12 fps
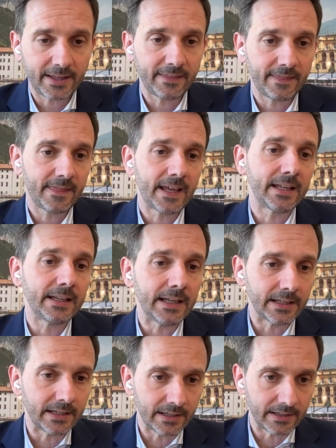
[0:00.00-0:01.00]
they
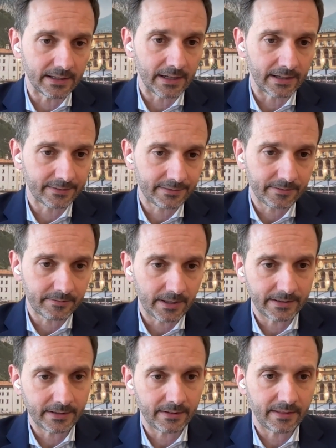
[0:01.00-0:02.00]
need an index, right?